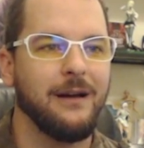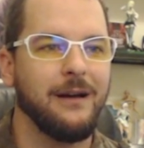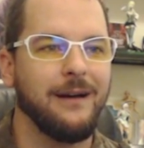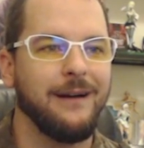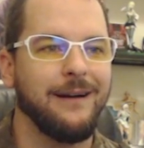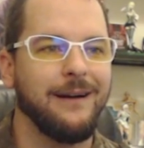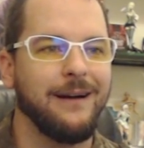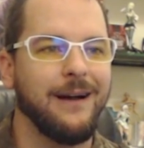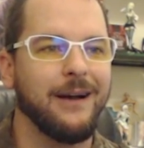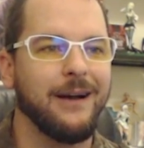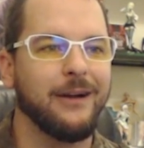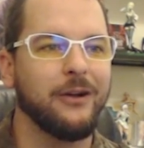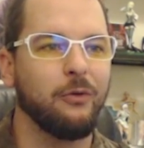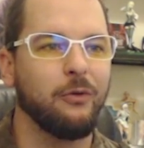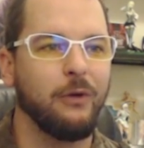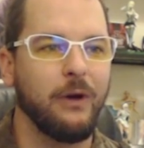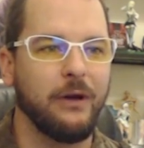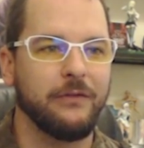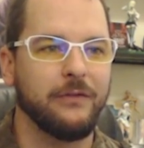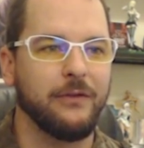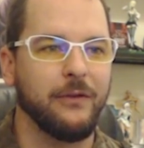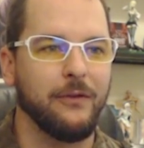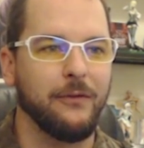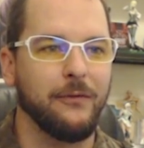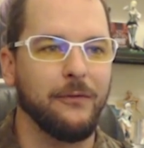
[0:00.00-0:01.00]

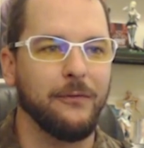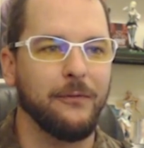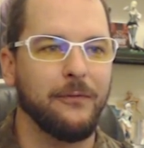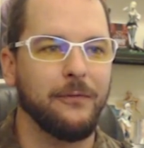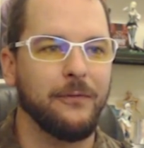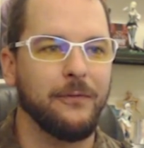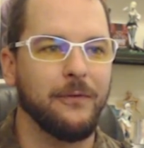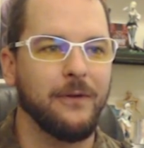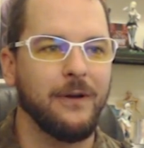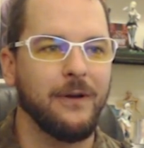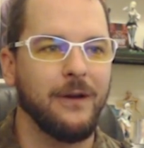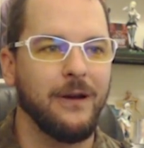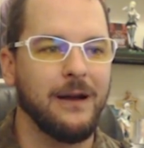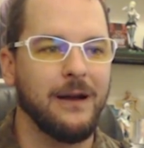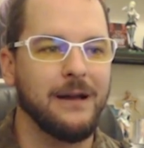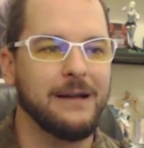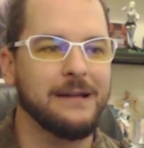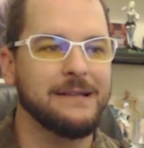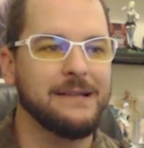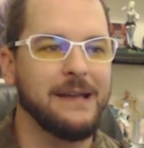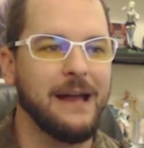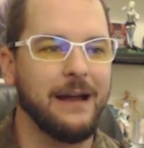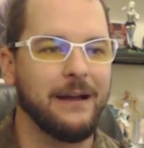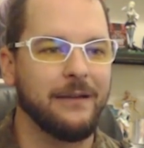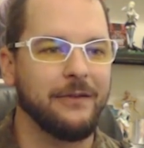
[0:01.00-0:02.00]
aggressive
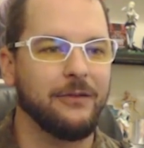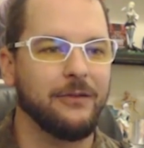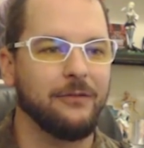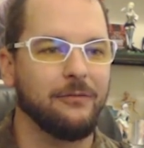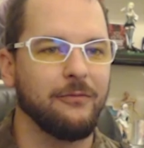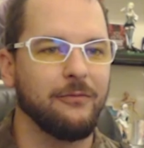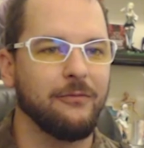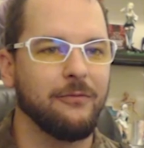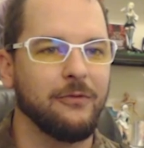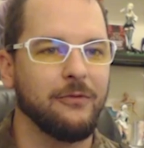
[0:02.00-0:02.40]
decks,